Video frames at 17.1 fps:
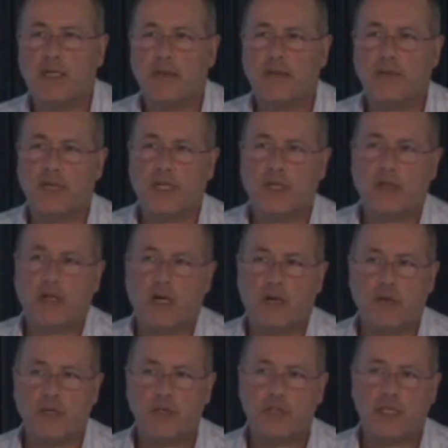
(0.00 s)
But
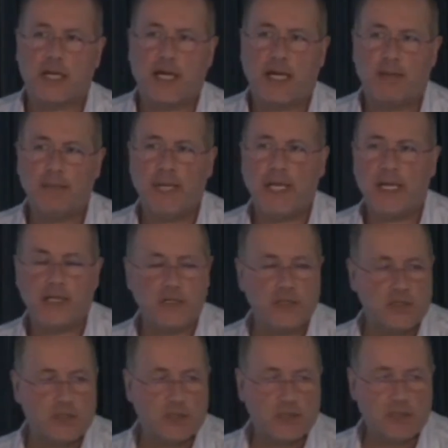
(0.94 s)
I was
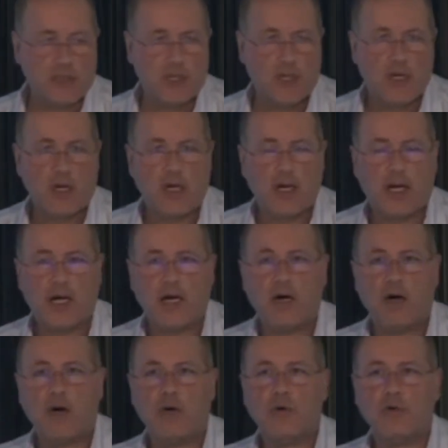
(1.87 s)
amazed
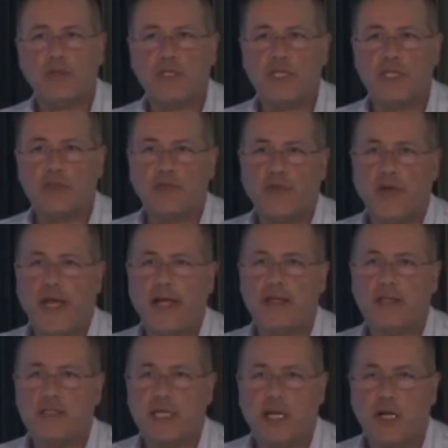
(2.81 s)
how these
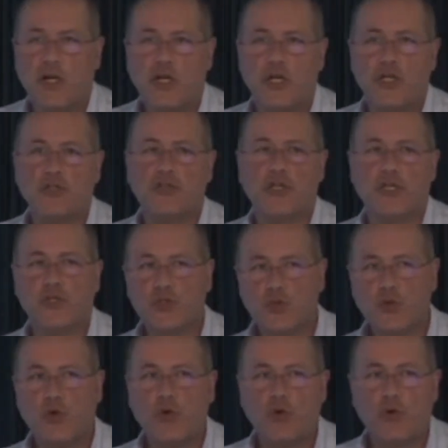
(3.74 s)
veins had literally
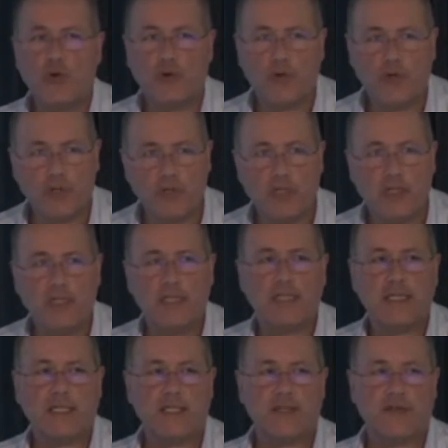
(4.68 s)
tore
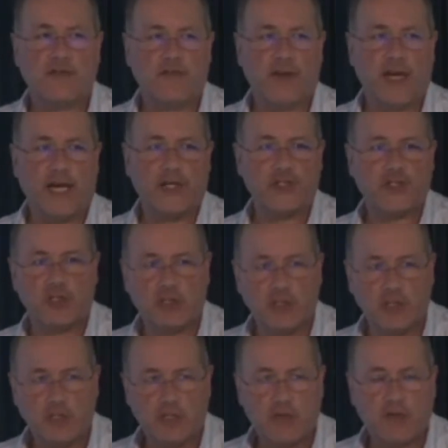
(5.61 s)
the fascia.
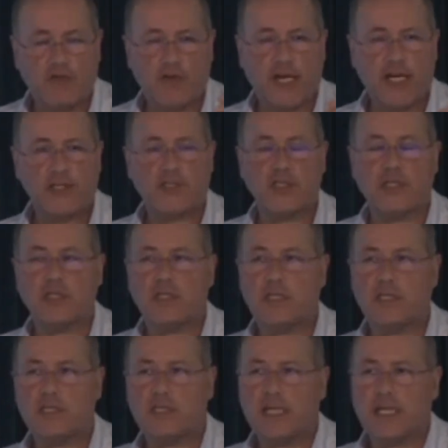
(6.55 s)
The fascia
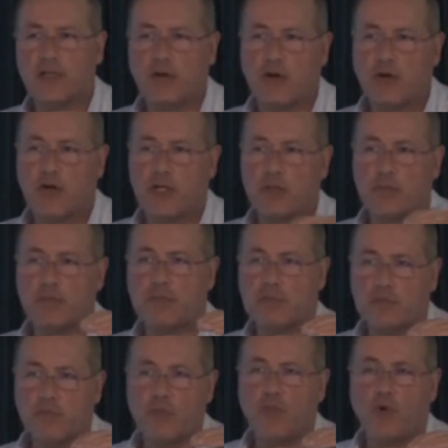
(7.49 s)
is that hard
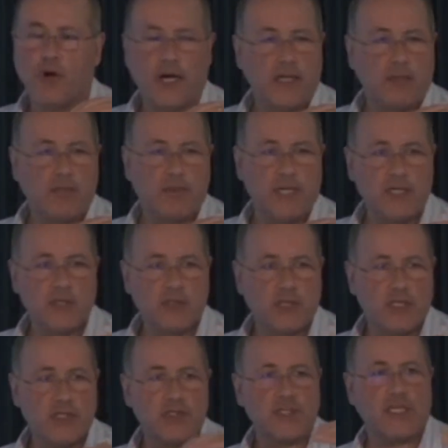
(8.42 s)
white piece
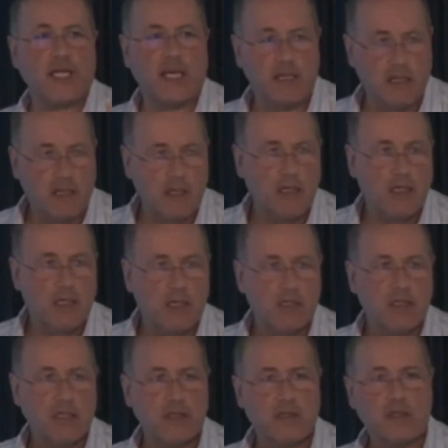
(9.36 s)
on a stick
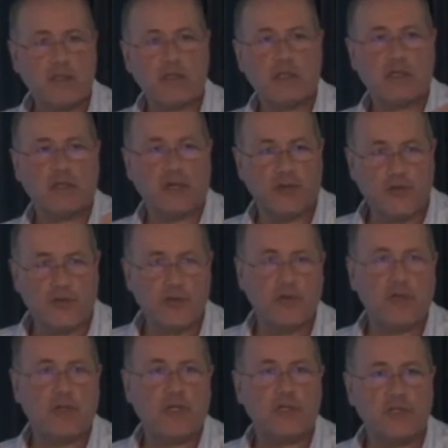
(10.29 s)
that you can't cut
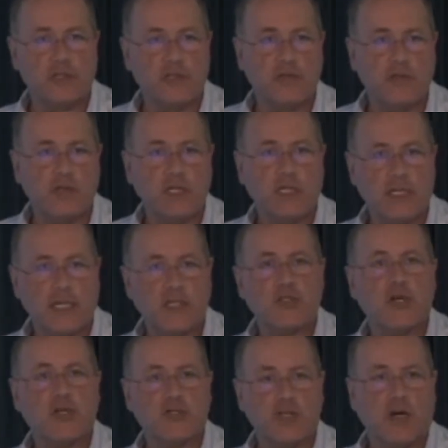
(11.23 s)
through, you can't chew.
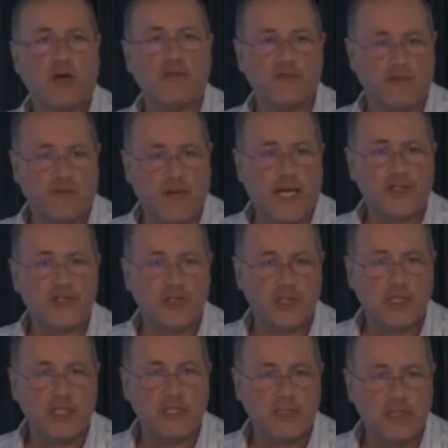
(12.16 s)
That's how tough fascia
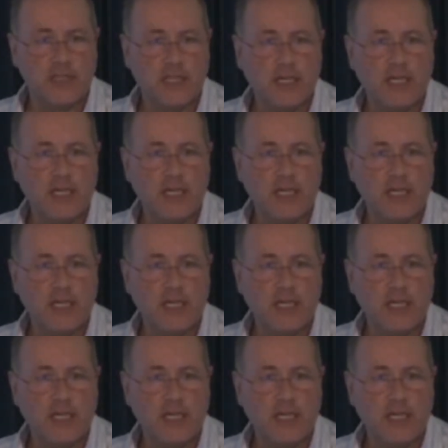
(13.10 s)
is.